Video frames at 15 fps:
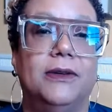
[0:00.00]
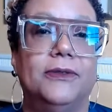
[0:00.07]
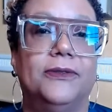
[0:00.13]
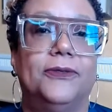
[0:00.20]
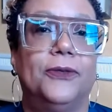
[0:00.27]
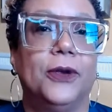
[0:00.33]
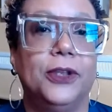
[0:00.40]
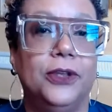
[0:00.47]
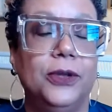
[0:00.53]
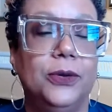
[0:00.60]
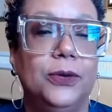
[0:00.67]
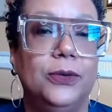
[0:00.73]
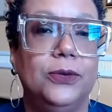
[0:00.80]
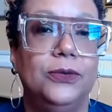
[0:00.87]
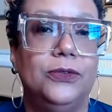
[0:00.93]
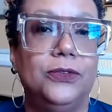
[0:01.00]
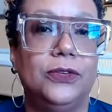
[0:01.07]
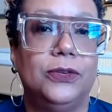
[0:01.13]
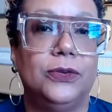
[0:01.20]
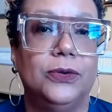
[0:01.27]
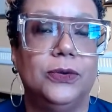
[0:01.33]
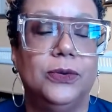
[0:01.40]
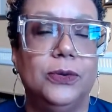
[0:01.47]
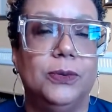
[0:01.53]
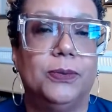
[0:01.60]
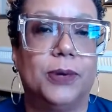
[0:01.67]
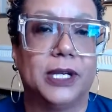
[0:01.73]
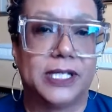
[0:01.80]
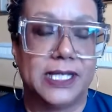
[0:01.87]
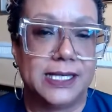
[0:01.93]
for you to
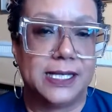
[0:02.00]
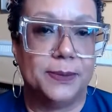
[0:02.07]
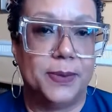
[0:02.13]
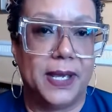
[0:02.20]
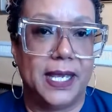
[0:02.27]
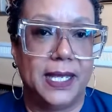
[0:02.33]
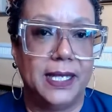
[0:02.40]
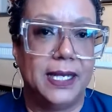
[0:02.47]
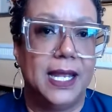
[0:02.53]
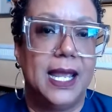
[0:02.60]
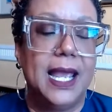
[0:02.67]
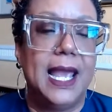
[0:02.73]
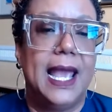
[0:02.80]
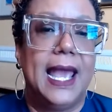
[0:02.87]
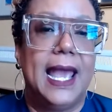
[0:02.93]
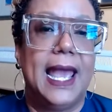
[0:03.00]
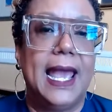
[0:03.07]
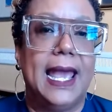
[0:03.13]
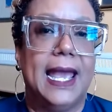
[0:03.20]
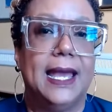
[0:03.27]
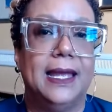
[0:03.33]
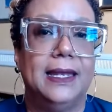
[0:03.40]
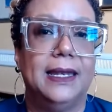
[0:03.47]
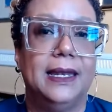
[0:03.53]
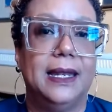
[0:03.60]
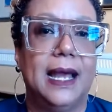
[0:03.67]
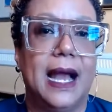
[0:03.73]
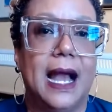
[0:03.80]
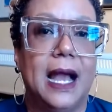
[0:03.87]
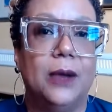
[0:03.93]
participate. And
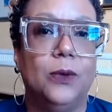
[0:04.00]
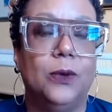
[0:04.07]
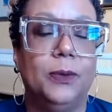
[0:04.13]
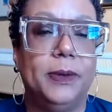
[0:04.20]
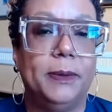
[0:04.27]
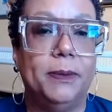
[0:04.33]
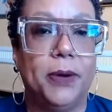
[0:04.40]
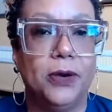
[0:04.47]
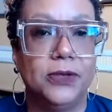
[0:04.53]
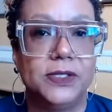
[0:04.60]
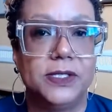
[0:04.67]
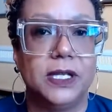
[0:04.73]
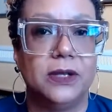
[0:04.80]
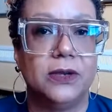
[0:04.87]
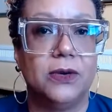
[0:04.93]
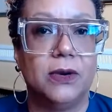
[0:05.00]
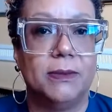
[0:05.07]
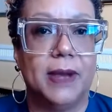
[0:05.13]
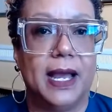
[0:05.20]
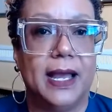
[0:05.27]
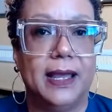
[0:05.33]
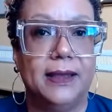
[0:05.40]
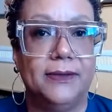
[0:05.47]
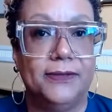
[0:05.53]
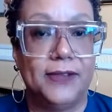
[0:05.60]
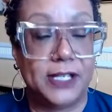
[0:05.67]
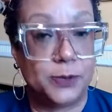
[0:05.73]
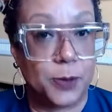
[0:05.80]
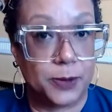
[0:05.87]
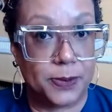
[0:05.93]
I will be posting on my
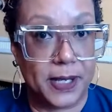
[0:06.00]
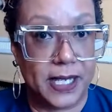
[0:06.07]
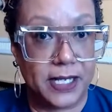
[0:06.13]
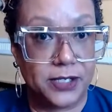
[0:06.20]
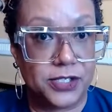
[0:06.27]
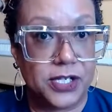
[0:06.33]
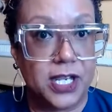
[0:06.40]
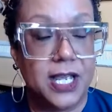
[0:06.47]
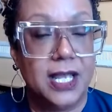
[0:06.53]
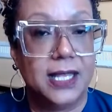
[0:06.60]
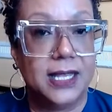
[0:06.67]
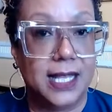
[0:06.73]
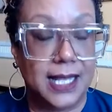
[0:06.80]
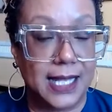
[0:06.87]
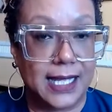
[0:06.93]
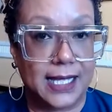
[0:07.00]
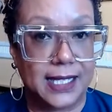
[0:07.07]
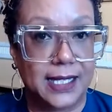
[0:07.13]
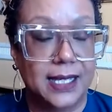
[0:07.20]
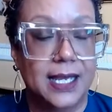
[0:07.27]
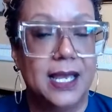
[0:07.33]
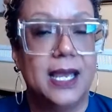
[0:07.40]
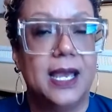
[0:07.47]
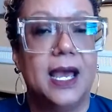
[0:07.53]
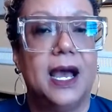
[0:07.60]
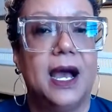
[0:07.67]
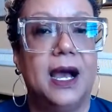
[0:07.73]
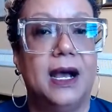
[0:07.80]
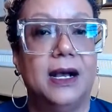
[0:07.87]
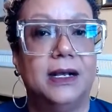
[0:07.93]
Facebook page the link.
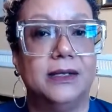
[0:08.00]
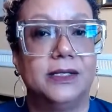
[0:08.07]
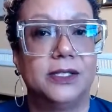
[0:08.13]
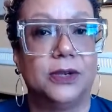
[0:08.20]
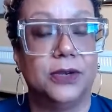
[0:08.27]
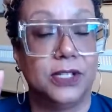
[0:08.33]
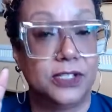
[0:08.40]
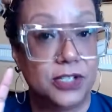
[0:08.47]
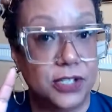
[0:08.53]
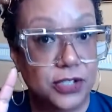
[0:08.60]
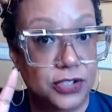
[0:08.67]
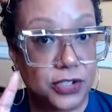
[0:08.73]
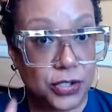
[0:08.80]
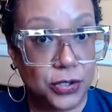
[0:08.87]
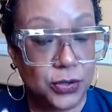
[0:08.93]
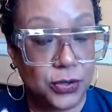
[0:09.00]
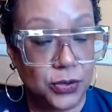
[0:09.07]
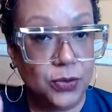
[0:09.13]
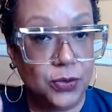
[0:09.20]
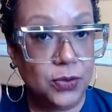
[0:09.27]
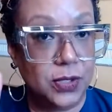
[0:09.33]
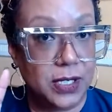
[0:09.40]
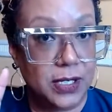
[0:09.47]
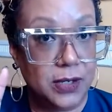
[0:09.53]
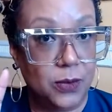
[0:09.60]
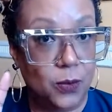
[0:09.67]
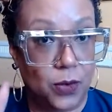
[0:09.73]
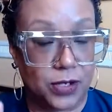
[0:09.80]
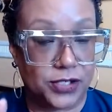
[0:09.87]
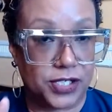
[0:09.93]
So it's 2
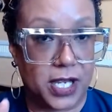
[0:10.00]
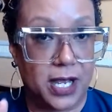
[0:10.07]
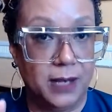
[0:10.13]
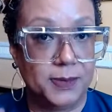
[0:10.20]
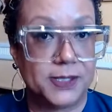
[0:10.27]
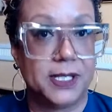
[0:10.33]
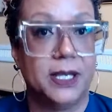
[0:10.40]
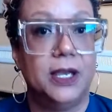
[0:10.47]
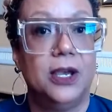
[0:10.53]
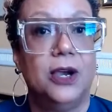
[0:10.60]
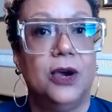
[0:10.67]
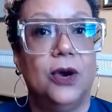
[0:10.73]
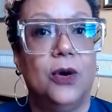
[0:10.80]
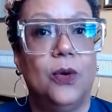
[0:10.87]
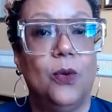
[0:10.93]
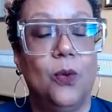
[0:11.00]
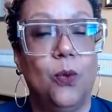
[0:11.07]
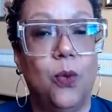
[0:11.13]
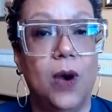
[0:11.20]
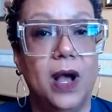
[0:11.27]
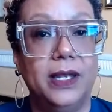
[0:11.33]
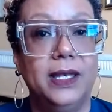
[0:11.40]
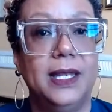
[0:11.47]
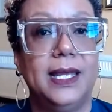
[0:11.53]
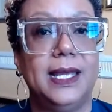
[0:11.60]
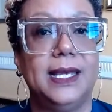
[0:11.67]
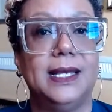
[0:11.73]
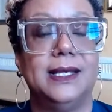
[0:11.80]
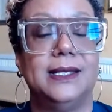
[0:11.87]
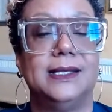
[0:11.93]
workshops. One
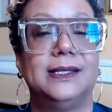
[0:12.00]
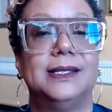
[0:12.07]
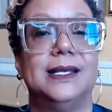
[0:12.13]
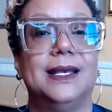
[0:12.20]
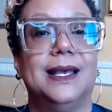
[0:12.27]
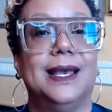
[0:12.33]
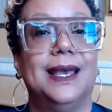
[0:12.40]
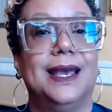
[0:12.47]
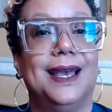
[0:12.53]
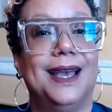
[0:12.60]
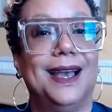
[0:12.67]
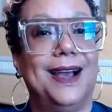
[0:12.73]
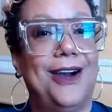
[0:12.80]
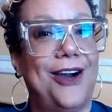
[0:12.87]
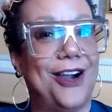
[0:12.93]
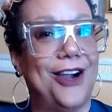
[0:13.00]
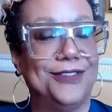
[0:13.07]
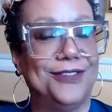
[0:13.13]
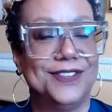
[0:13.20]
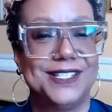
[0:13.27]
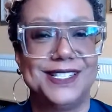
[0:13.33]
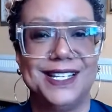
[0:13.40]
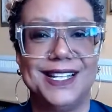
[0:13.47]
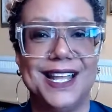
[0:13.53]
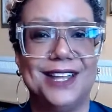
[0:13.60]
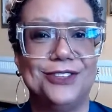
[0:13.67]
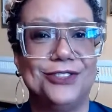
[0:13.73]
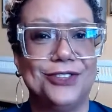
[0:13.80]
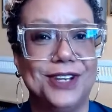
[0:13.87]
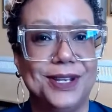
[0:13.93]
is harvesting
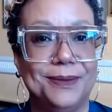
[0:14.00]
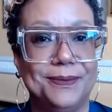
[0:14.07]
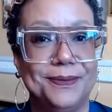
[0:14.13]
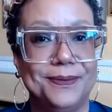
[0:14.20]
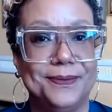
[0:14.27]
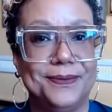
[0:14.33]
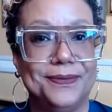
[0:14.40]
that dream,